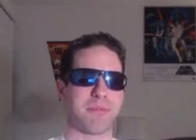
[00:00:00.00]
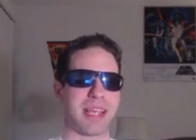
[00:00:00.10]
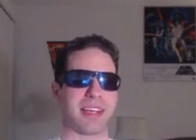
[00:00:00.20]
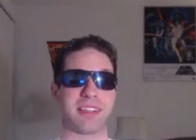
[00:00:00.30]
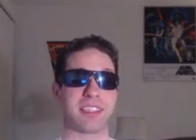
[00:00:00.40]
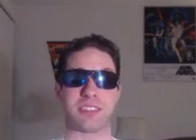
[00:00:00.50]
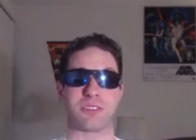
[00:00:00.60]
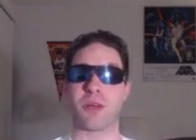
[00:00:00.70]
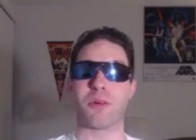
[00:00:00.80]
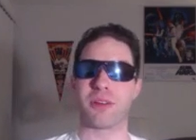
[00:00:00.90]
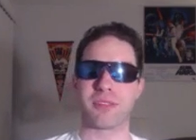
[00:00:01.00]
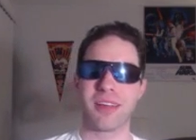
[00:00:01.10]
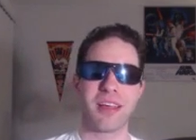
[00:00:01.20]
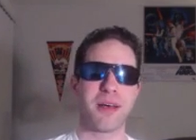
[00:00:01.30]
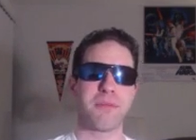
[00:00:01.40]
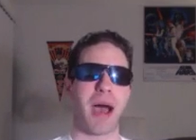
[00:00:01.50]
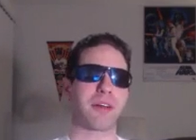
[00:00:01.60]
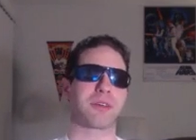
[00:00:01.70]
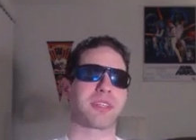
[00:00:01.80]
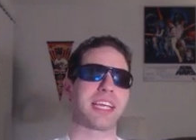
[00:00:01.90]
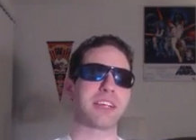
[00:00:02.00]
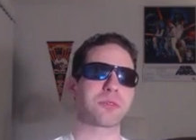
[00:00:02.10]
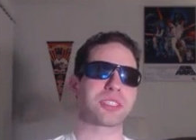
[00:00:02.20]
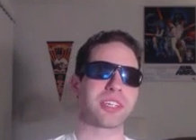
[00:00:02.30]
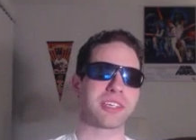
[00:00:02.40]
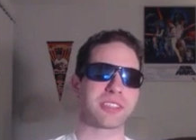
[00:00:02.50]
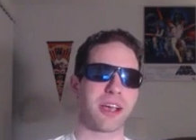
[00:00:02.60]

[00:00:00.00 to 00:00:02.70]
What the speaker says: make it at least somewhat moderately interesting.